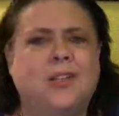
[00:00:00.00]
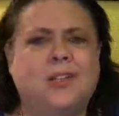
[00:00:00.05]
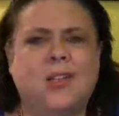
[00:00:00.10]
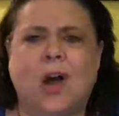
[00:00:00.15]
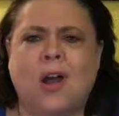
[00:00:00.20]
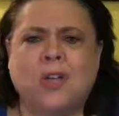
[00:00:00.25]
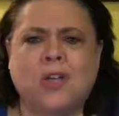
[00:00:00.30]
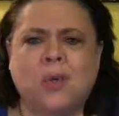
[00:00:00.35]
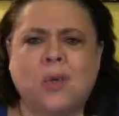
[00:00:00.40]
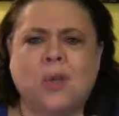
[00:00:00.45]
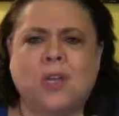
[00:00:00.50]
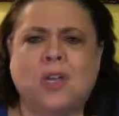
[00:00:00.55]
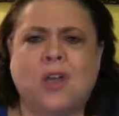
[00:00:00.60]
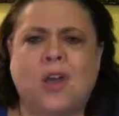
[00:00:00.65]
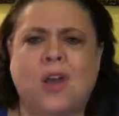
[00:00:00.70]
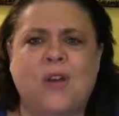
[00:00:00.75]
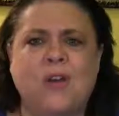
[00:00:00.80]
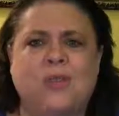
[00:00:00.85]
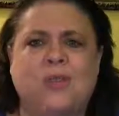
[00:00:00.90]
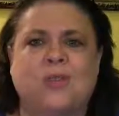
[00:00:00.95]
Talk to a
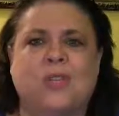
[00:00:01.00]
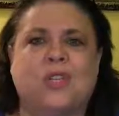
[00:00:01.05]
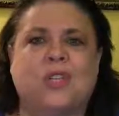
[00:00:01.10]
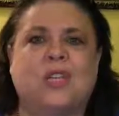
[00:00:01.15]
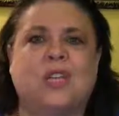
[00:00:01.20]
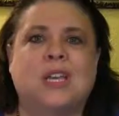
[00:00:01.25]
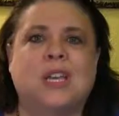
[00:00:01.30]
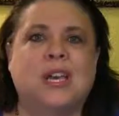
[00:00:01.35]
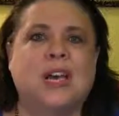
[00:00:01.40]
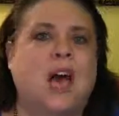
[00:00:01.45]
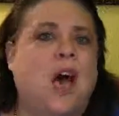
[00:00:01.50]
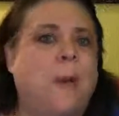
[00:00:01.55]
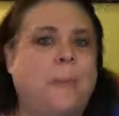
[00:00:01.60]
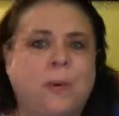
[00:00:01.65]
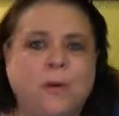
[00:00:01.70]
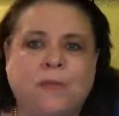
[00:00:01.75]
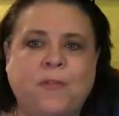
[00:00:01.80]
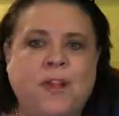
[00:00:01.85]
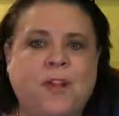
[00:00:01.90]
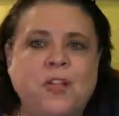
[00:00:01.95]
coach. A
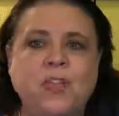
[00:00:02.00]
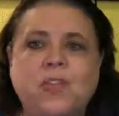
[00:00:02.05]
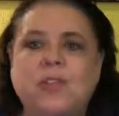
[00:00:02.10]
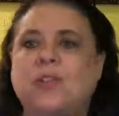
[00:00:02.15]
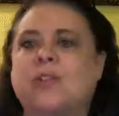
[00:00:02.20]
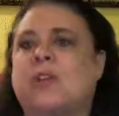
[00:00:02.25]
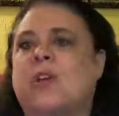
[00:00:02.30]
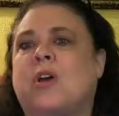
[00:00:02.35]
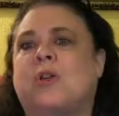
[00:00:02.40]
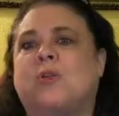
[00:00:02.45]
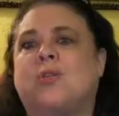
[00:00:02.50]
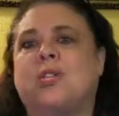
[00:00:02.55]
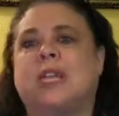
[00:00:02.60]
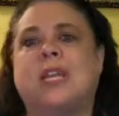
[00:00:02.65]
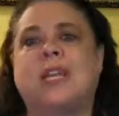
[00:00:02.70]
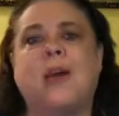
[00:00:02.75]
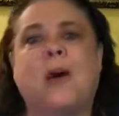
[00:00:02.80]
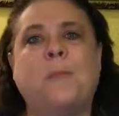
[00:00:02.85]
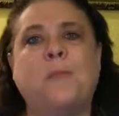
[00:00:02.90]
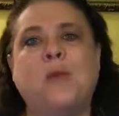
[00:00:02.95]
professional coach
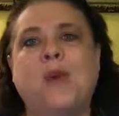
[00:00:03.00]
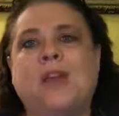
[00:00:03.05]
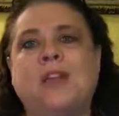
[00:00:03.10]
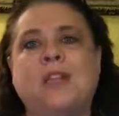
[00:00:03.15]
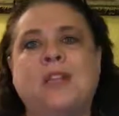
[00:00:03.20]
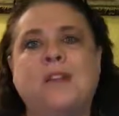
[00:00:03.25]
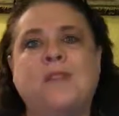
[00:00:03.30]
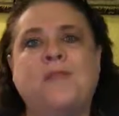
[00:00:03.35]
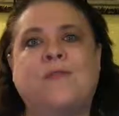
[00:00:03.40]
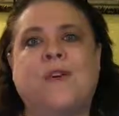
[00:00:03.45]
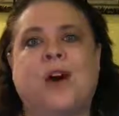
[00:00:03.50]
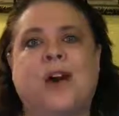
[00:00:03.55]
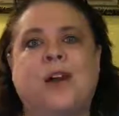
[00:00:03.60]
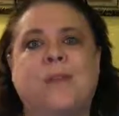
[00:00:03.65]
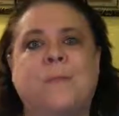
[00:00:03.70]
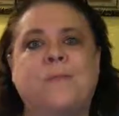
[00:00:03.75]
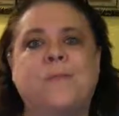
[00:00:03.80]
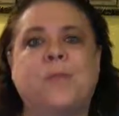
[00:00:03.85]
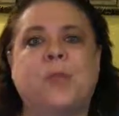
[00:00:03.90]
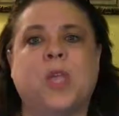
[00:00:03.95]
can help you
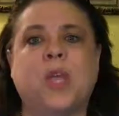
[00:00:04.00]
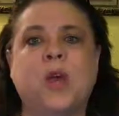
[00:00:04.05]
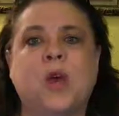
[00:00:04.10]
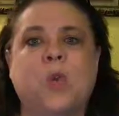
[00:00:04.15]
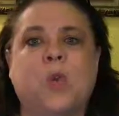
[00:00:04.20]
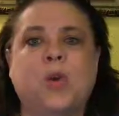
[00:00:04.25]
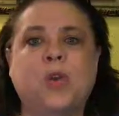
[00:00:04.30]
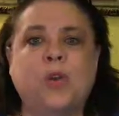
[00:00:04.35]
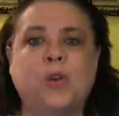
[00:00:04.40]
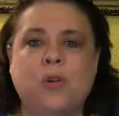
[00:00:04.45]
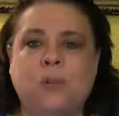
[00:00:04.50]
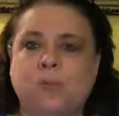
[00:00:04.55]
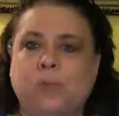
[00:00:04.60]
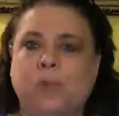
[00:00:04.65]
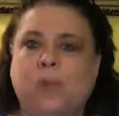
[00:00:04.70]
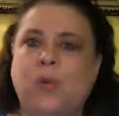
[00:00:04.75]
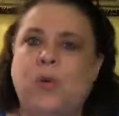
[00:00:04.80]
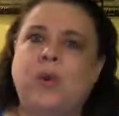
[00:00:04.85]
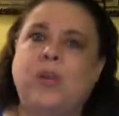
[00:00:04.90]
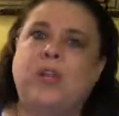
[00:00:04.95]
identify where you're
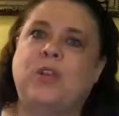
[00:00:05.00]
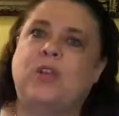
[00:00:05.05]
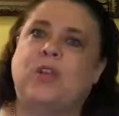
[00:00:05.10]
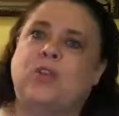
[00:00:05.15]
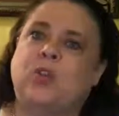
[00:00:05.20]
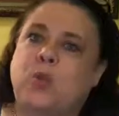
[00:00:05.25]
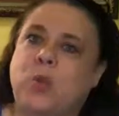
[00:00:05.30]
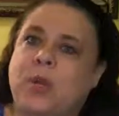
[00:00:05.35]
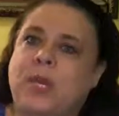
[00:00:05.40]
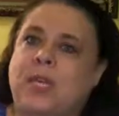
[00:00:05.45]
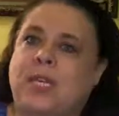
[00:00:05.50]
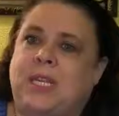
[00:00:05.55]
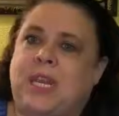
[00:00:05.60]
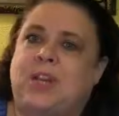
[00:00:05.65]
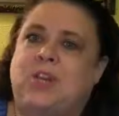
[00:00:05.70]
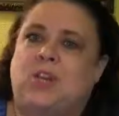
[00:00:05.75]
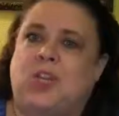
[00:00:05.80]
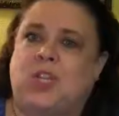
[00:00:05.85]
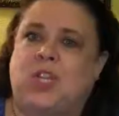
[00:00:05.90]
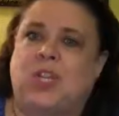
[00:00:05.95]
employing your
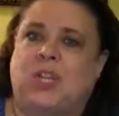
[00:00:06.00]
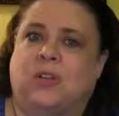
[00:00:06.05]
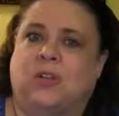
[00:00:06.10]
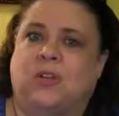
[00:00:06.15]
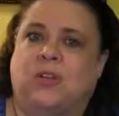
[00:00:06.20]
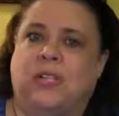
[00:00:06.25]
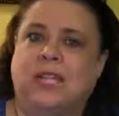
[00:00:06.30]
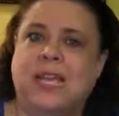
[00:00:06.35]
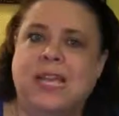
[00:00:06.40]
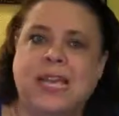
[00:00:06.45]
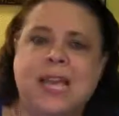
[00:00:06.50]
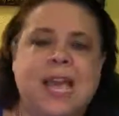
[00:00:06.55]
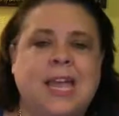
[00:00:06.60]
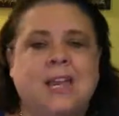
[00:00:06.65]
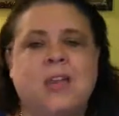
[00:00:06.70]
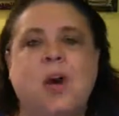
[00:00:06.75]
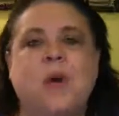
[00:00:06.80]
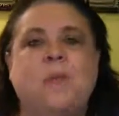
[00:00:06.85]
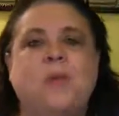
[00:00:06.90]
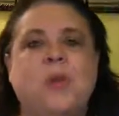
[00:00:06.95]
20-ton shield
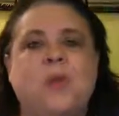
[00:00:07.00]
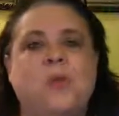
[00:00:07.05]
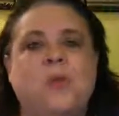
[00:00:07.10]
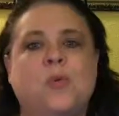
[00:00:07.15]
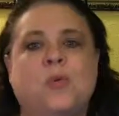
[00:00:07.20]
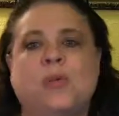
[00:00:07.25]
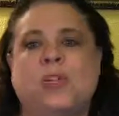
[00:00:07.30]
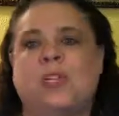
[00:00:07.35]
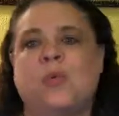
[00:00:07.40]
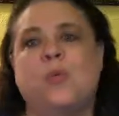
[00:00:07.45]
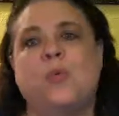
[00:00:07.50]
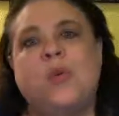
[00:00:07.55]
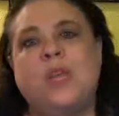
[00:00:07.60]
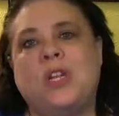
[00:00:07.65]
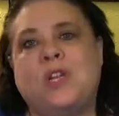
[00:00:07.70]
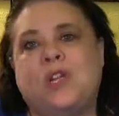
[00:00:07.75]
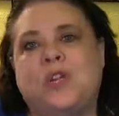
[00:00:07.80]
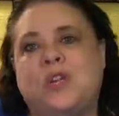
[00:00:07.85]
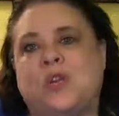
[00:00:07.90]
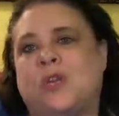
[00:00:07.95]
and help you
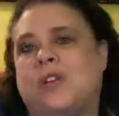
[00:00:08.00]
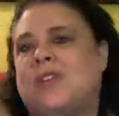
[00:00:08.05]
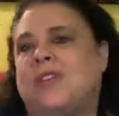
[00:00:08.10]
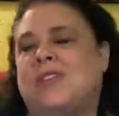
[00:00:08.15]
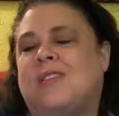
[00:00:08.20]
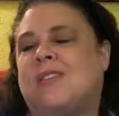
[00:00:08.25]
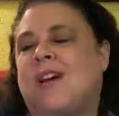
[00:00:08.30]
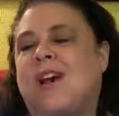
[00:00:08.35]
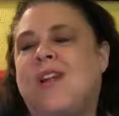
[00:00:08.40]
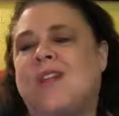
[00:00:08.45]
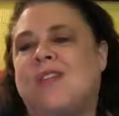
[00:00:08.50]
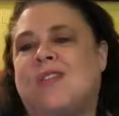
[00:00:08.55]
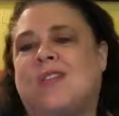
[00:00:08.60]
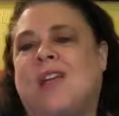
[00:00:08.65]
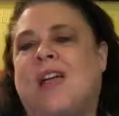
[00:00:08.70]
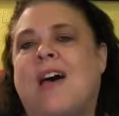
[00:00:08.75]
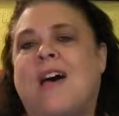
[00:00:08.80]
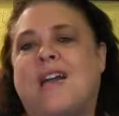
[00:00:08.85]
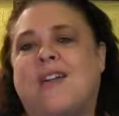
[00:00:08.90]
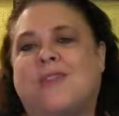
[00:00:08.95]
reach your desired
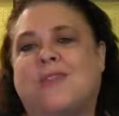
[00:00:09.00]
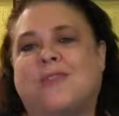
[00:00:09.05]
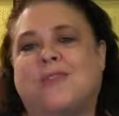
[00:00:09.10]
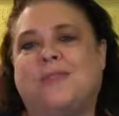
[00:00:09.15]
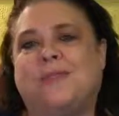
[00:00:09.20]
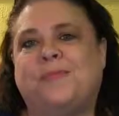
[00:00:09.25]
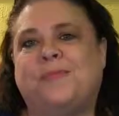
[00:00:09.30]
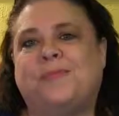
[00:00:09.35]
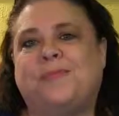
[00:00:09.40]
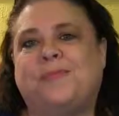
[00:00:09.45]
life.